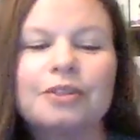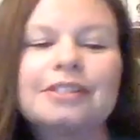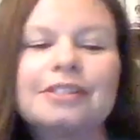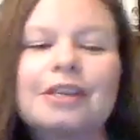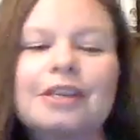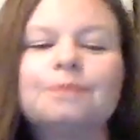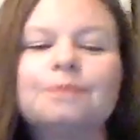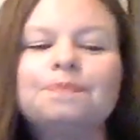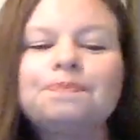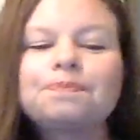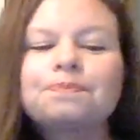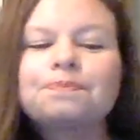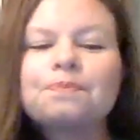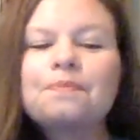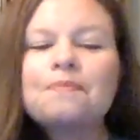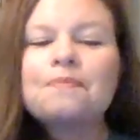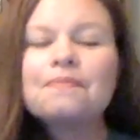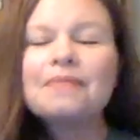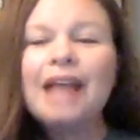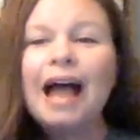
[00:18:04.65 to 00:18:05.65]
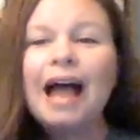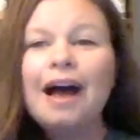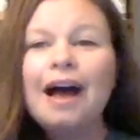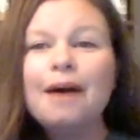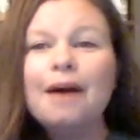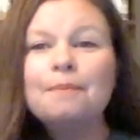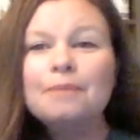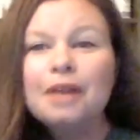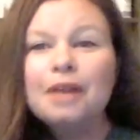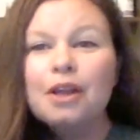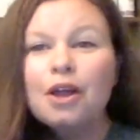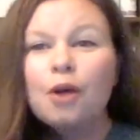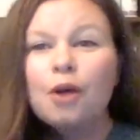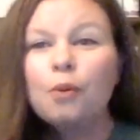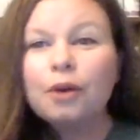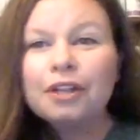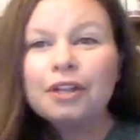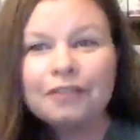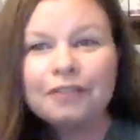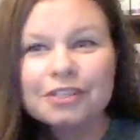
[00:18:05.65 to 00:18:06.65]
So um,
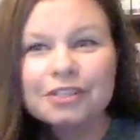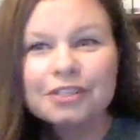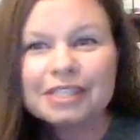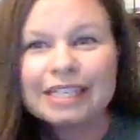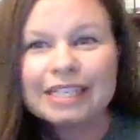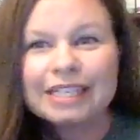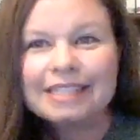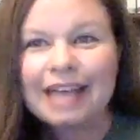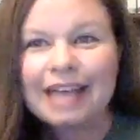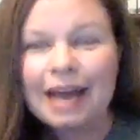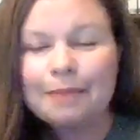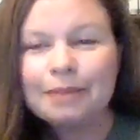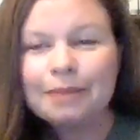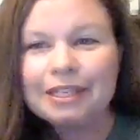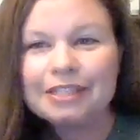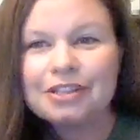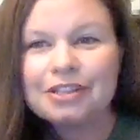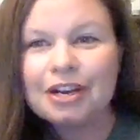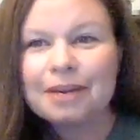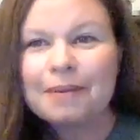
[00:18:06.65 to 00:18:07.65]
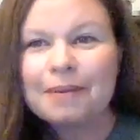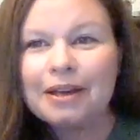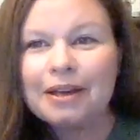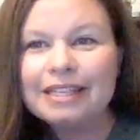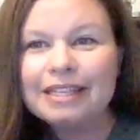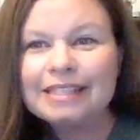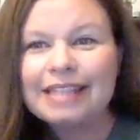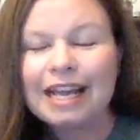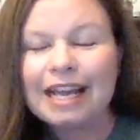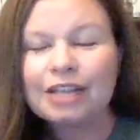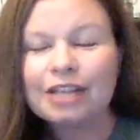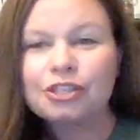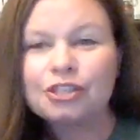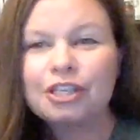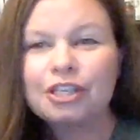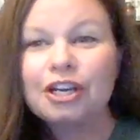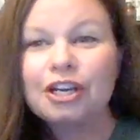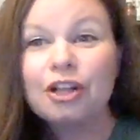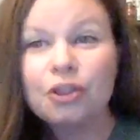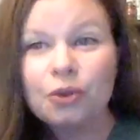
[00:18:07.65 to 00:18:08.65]
one of the first things that I'm going to talk about is
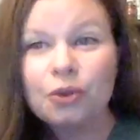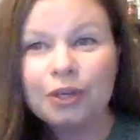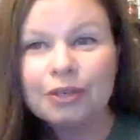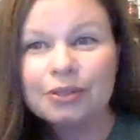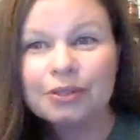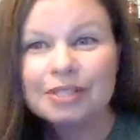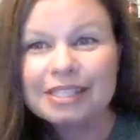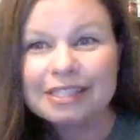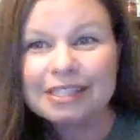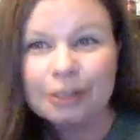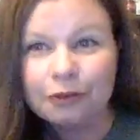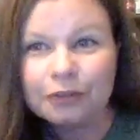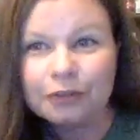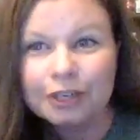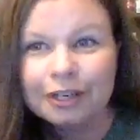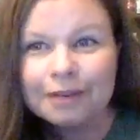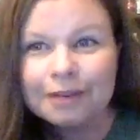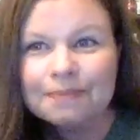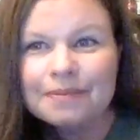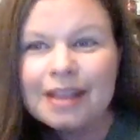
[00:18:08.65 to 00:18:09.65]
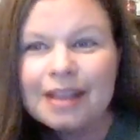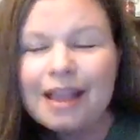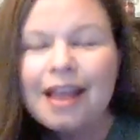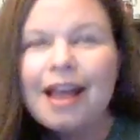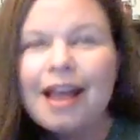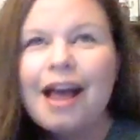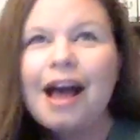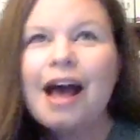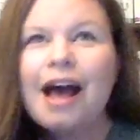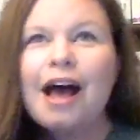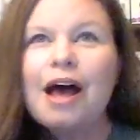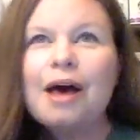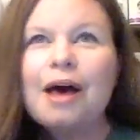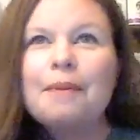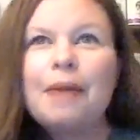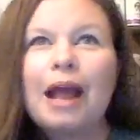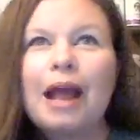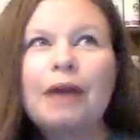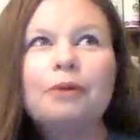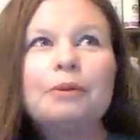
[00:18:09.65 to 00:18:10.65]
actually colloidal silver. Um,
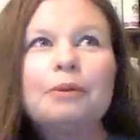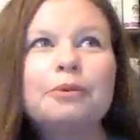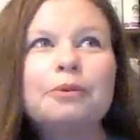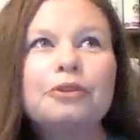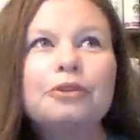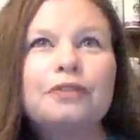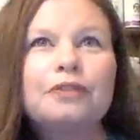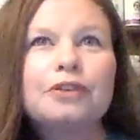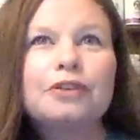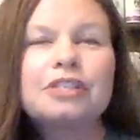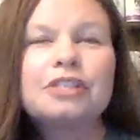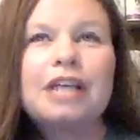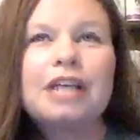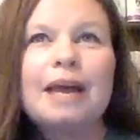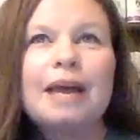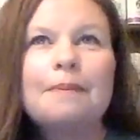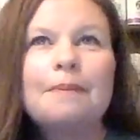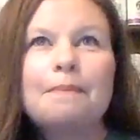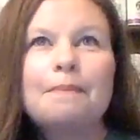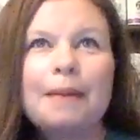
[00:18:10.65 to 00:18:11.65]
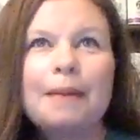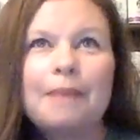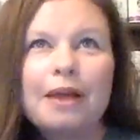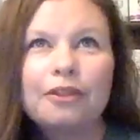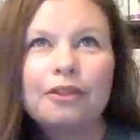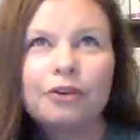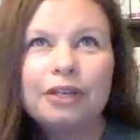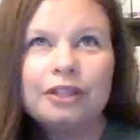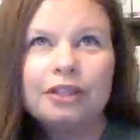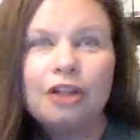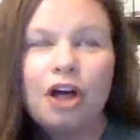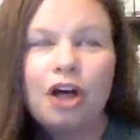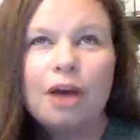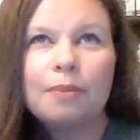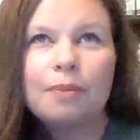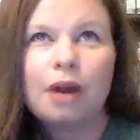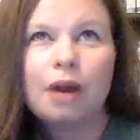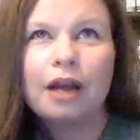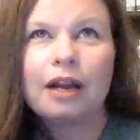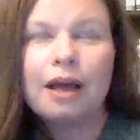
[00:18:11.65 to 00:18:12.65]
I remember the first time my mother in law
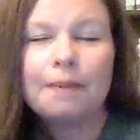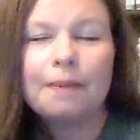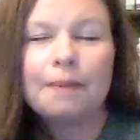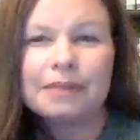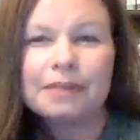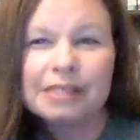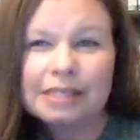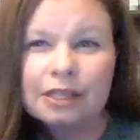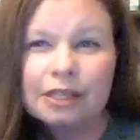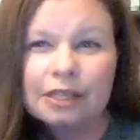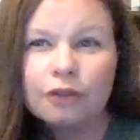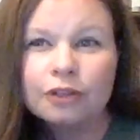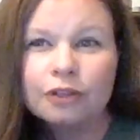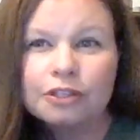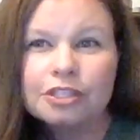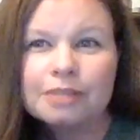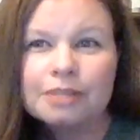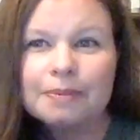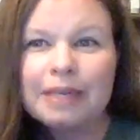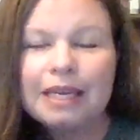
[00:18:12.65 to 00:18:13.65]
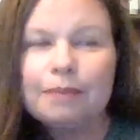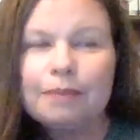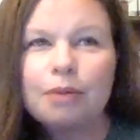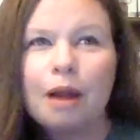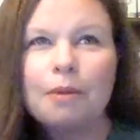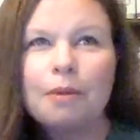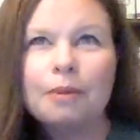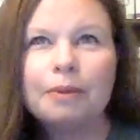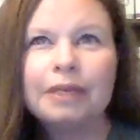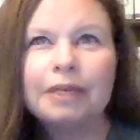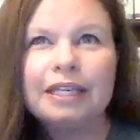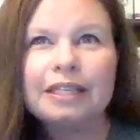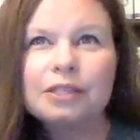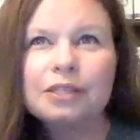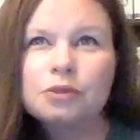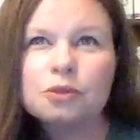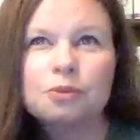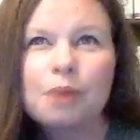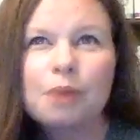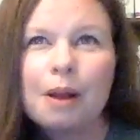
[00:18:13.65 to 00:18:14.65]
brought up silver to me, probably,
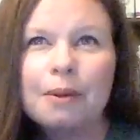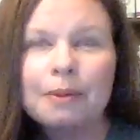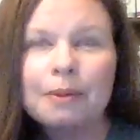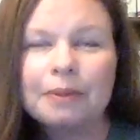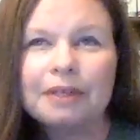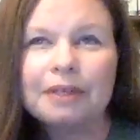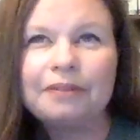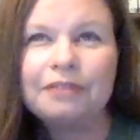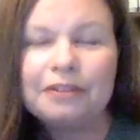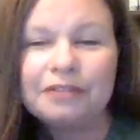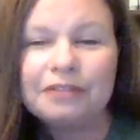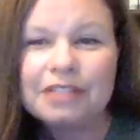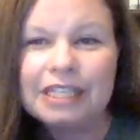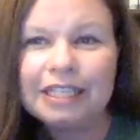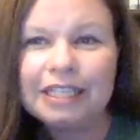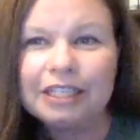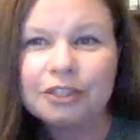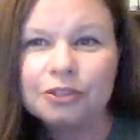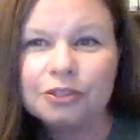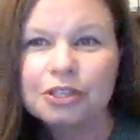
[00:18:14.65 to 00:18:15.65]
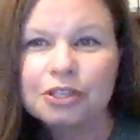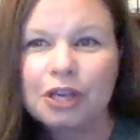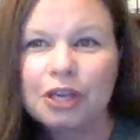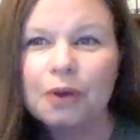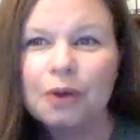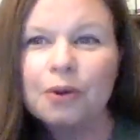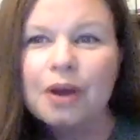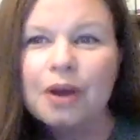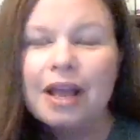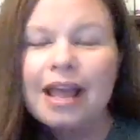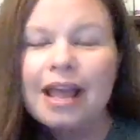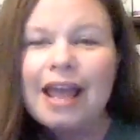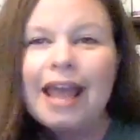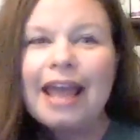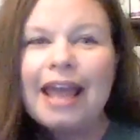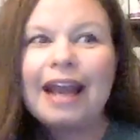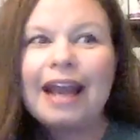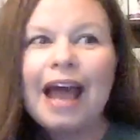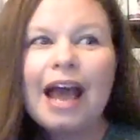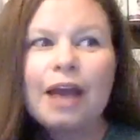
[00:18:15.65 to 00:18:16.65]
this was probably 15 years ago.
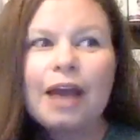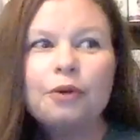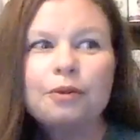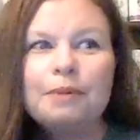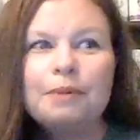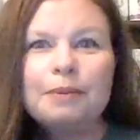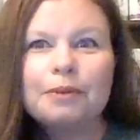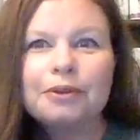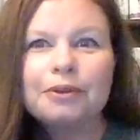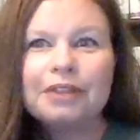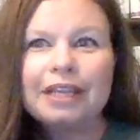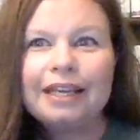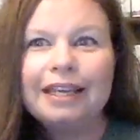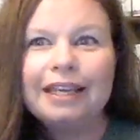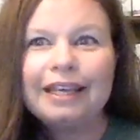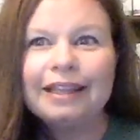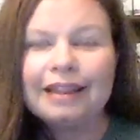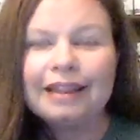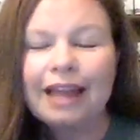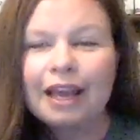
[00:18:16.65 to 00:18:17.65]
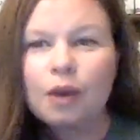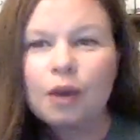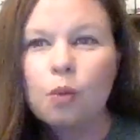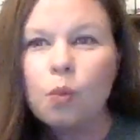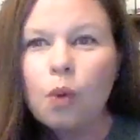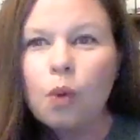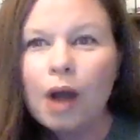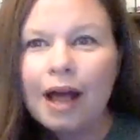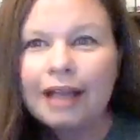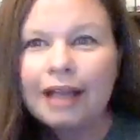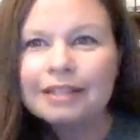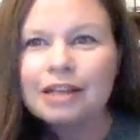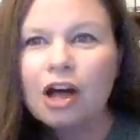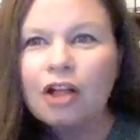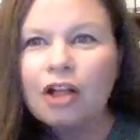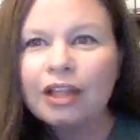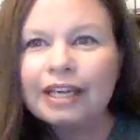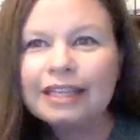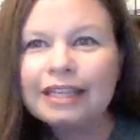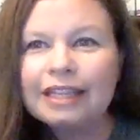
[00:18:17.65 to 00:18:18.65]
And I remember thinking, like, what?
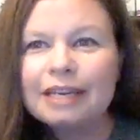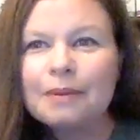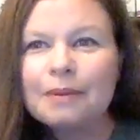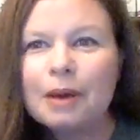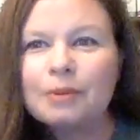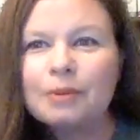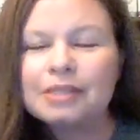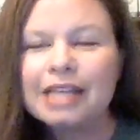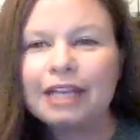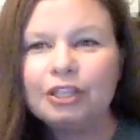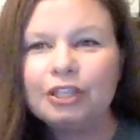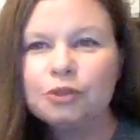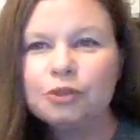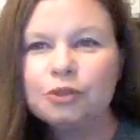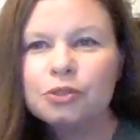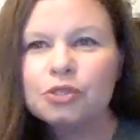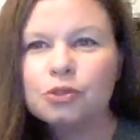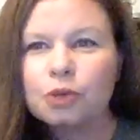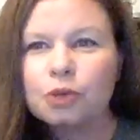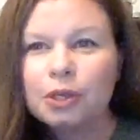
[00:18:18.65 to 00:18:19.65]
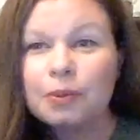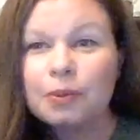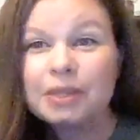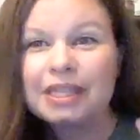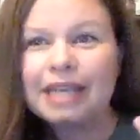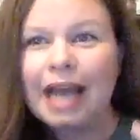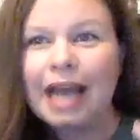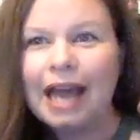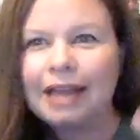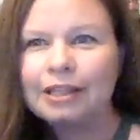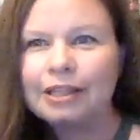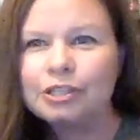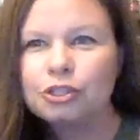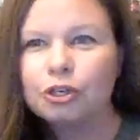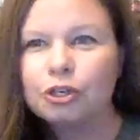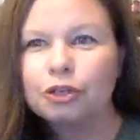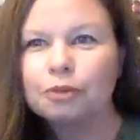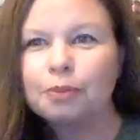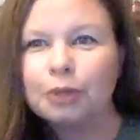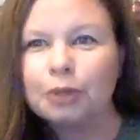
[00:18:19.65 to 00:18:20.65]
All I could think about was that news story with the guy that
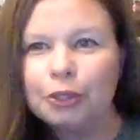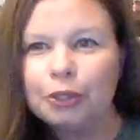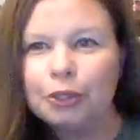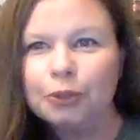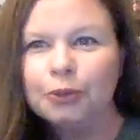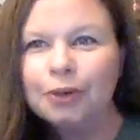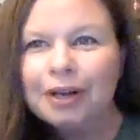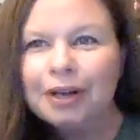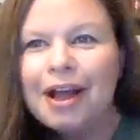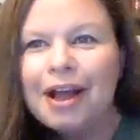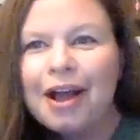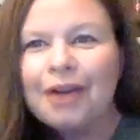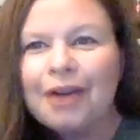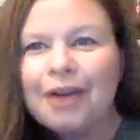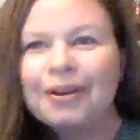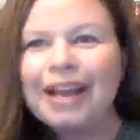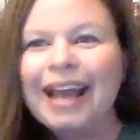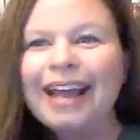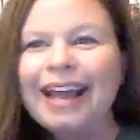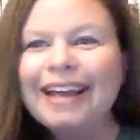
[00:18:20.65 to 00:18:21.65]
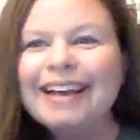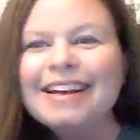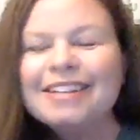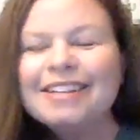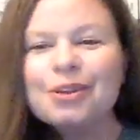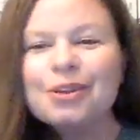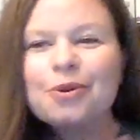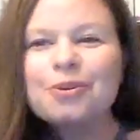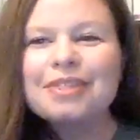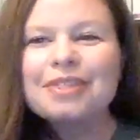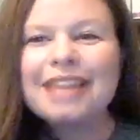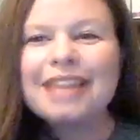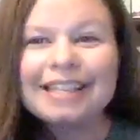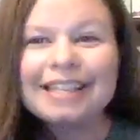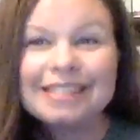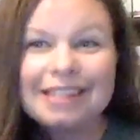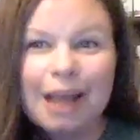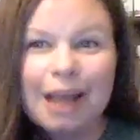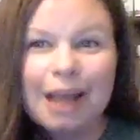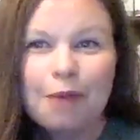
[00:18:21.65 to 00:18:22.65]
turned blue. Okay. So
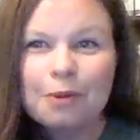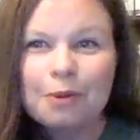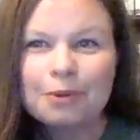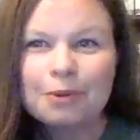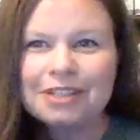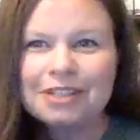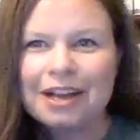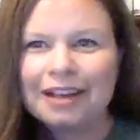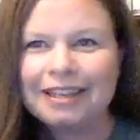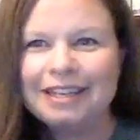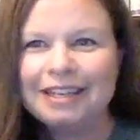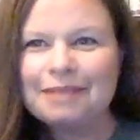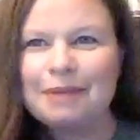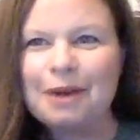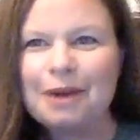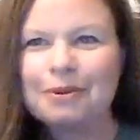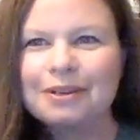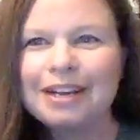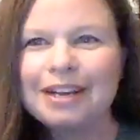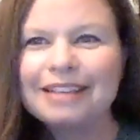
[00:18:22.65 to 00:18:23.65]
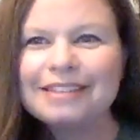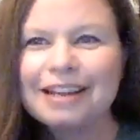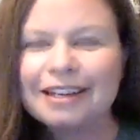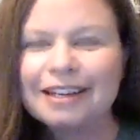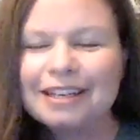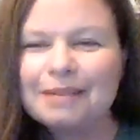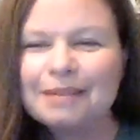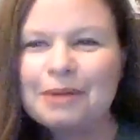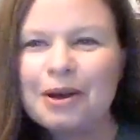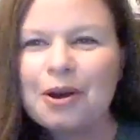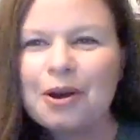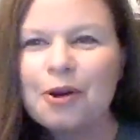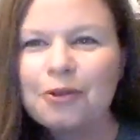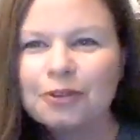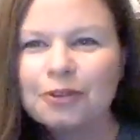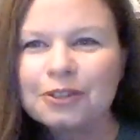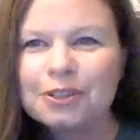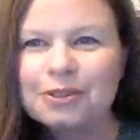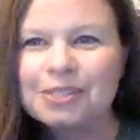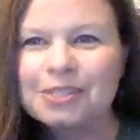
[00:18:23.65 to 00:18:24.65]
that's not what we're talking about. We're not talking about
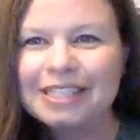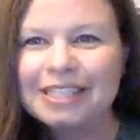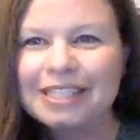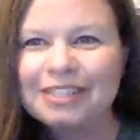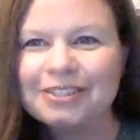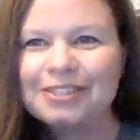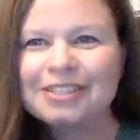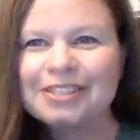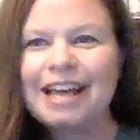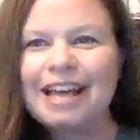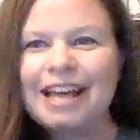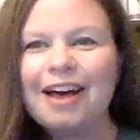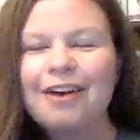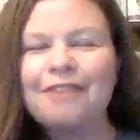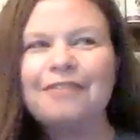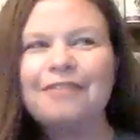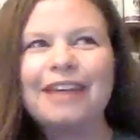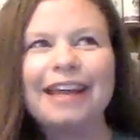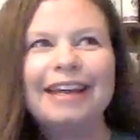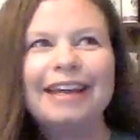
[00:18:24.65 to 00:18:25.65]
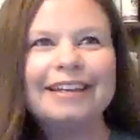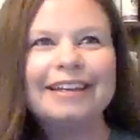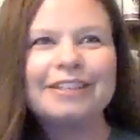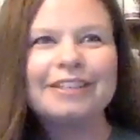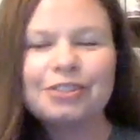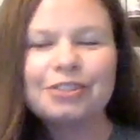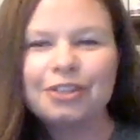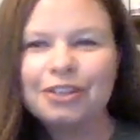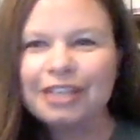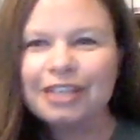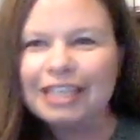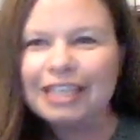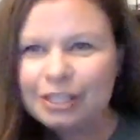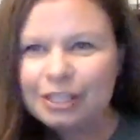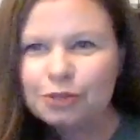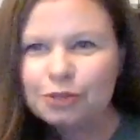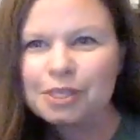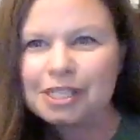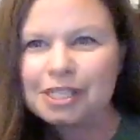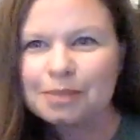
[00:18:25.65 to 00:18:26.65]
overdosing yourself and turning
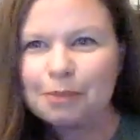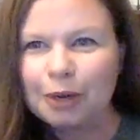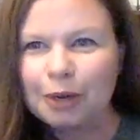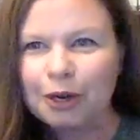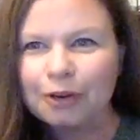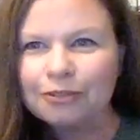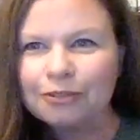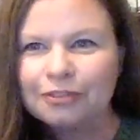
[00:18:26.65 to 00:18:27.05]
into a smurf.